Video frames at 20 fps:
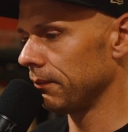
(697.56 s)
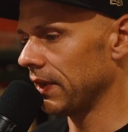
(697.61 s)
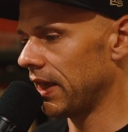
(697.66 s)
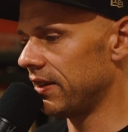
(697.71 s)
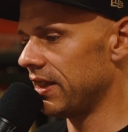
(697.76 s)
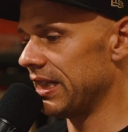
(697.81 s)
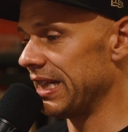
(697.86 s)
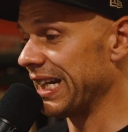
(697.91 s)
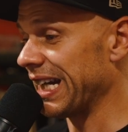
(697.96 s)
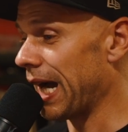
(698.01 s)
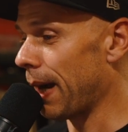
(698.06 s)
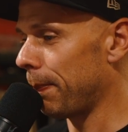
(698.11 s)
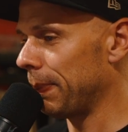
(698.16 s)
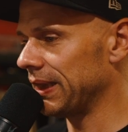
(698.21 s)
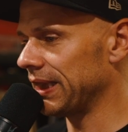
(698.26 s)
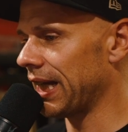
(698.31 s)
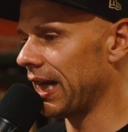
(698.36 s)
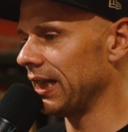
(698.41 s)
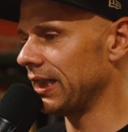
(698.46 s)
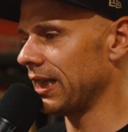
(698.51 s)
The
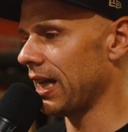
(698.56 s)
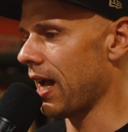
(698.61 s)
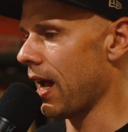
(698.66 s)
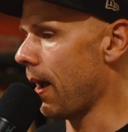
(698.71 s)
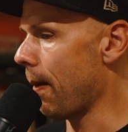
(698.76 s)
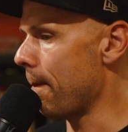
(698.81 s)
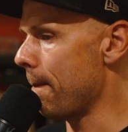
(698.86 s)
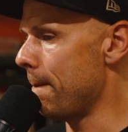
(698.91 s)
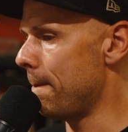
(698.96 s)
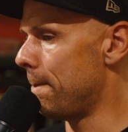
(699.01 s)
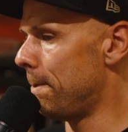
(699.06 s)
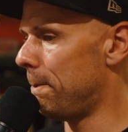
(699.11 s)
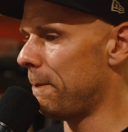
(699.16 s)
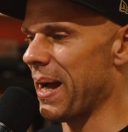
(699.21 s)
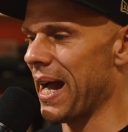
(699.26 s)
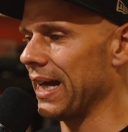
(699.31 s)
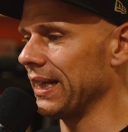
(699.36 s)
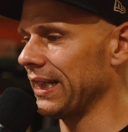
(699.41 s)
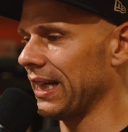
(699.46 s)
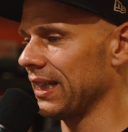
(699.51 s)
Decapitator,
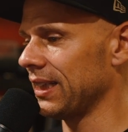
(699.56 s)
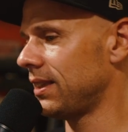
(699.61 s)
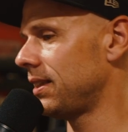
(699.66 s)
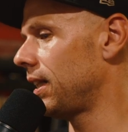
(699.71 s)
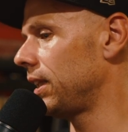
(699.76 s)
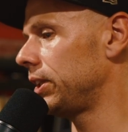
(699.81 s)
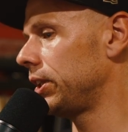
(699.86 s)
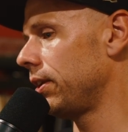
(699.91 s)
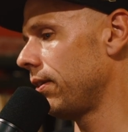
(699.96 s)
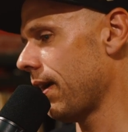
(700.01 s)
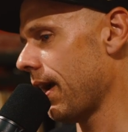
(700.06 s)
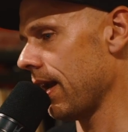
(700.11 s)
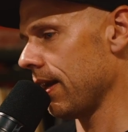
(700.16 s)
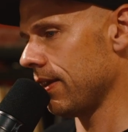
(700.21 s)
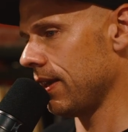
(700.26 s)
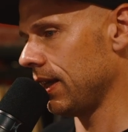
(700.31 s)
badass saturator.